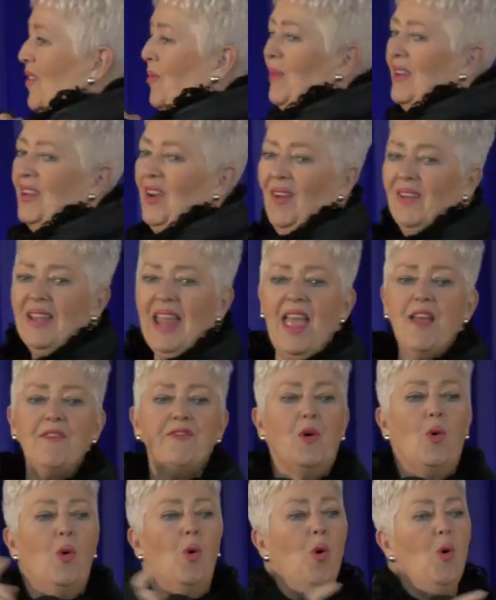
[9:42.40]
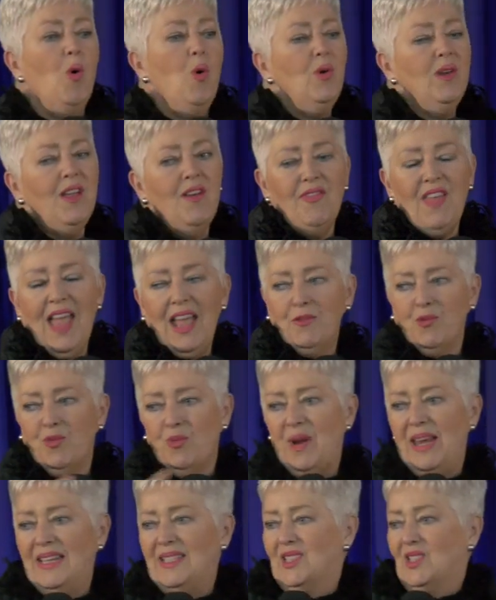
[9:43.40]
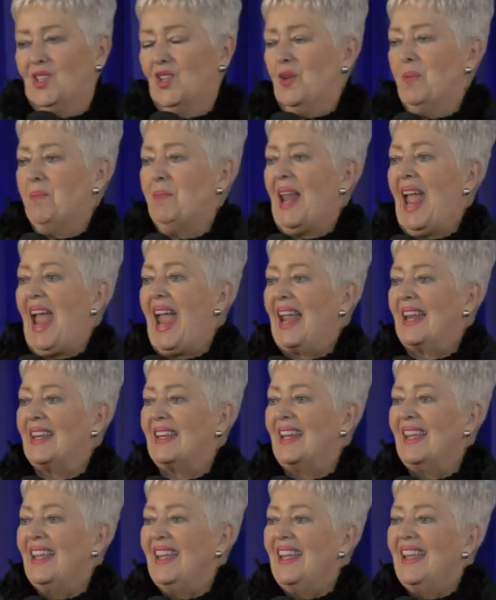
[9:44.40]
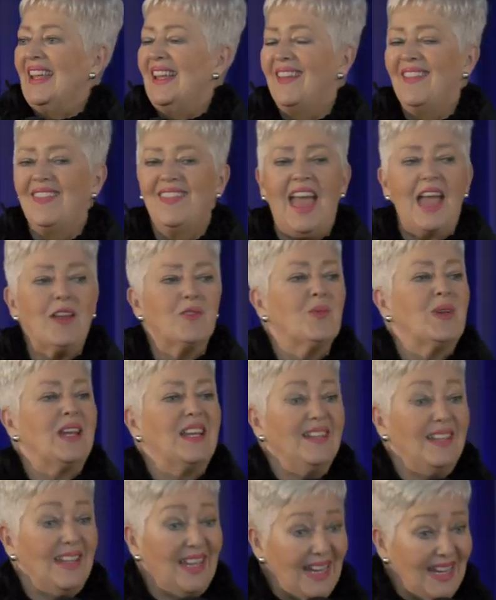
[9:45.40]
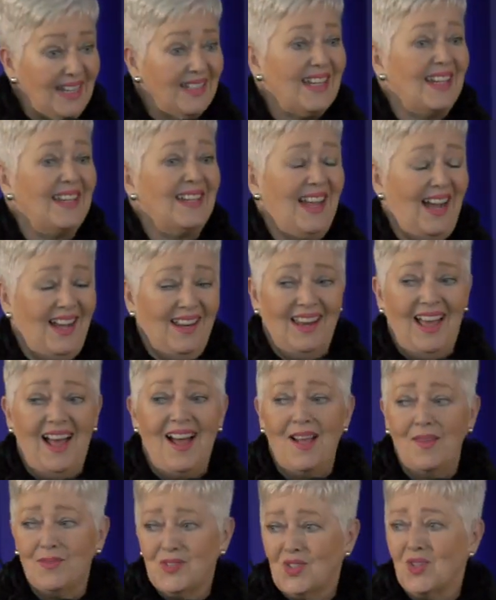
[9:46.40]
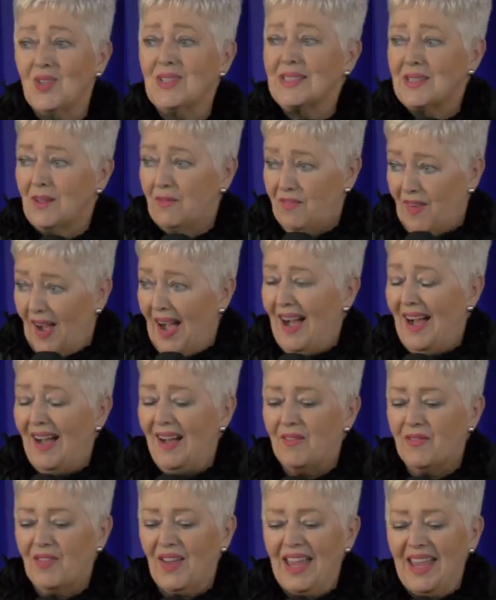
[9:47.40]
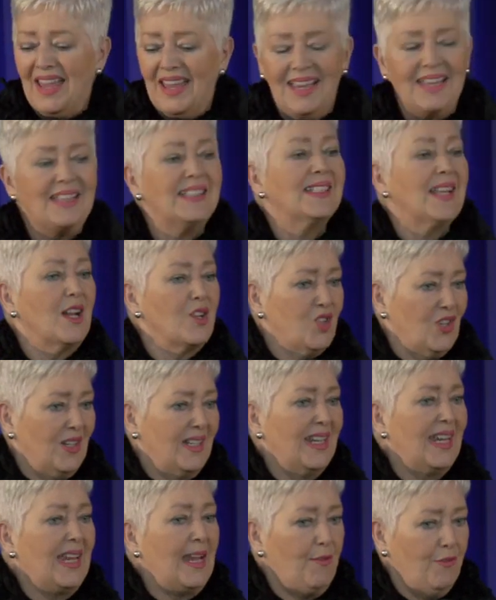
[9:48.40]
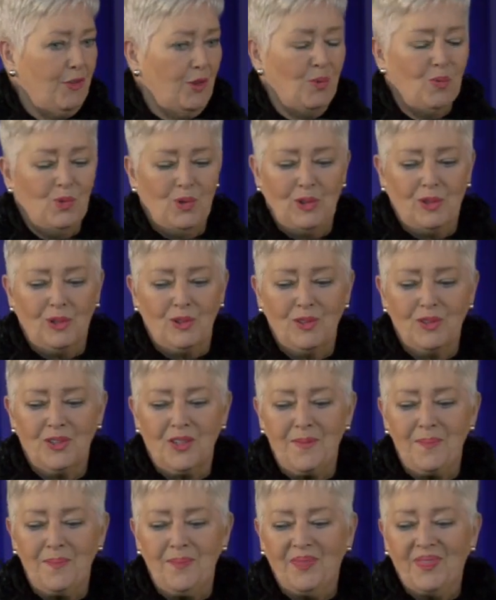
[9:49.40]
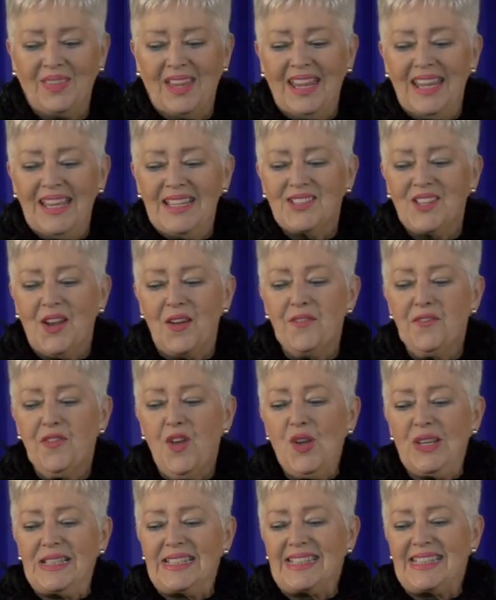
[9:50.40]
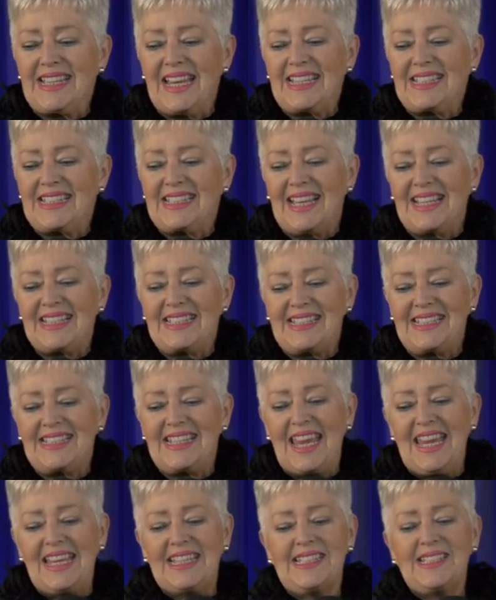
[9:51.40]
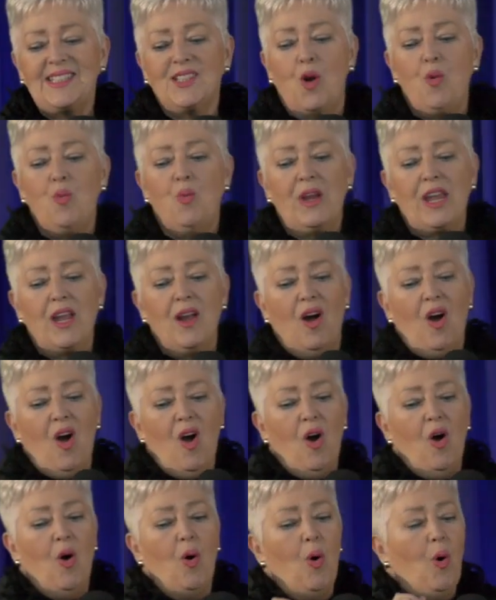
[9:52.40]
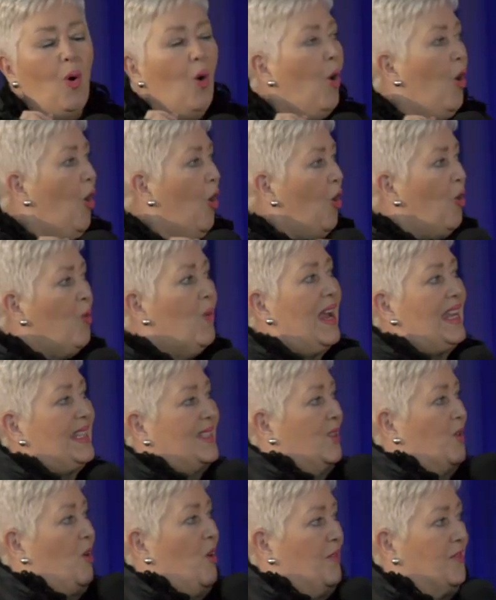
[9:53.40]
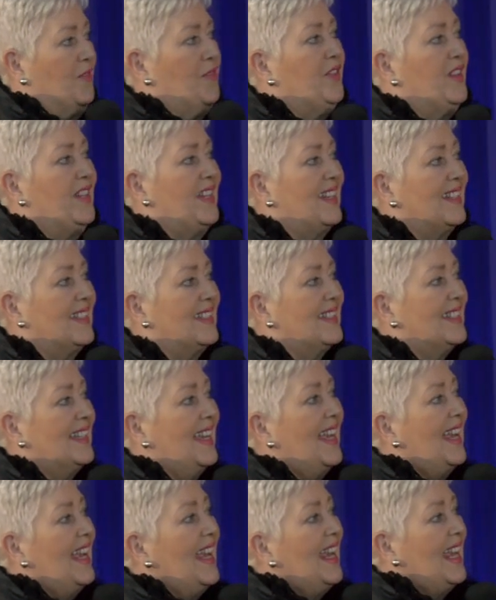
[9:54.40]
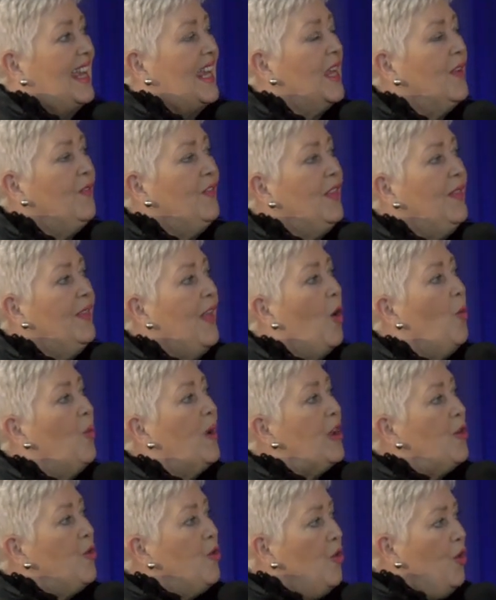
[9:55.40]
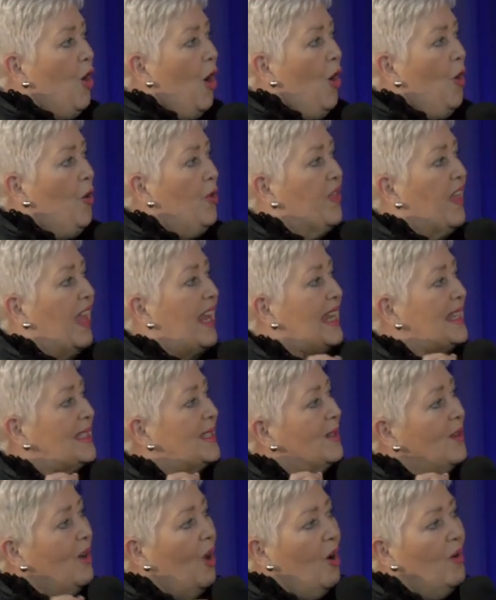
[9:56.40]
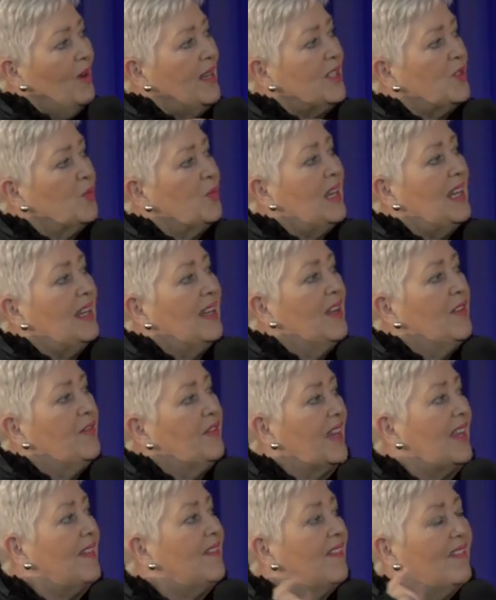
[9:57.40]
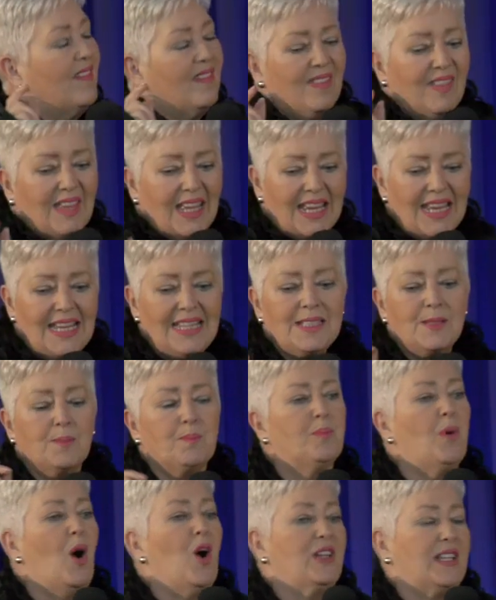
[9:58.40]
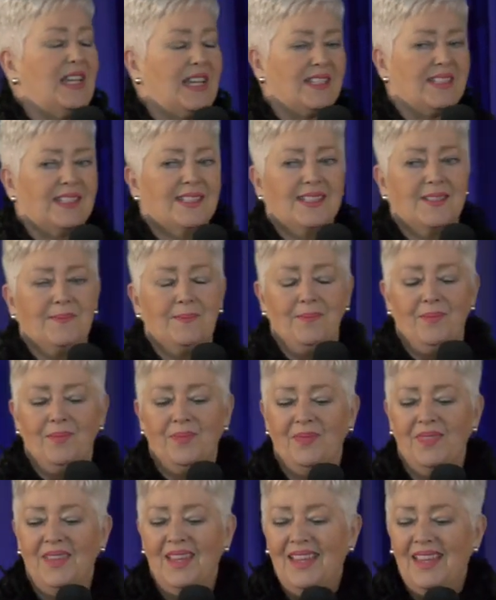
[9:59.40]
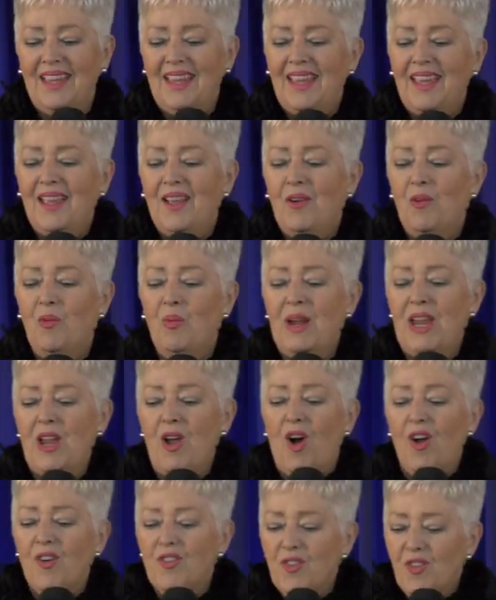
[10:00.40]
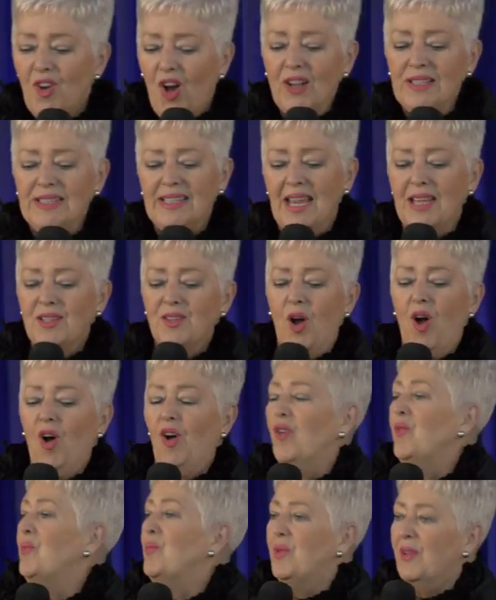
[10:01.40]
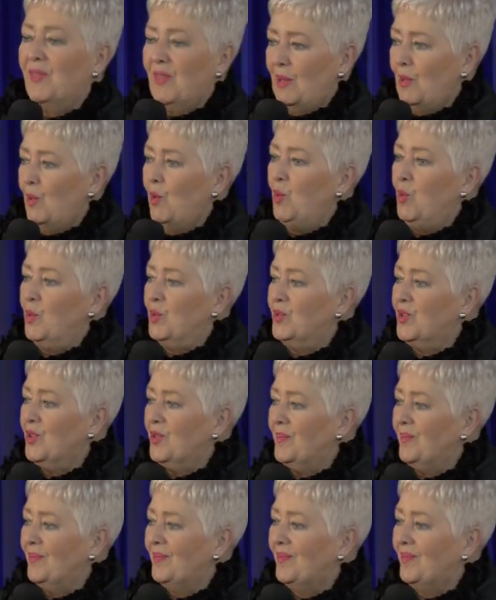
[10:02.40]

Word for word: we don't have all of that rescue plan that we need in our lives to survive in such an evil world. So in verse 6, it says, So we are always confident, even though we know that as long as we live in these bodies, we are not at home with the Lord.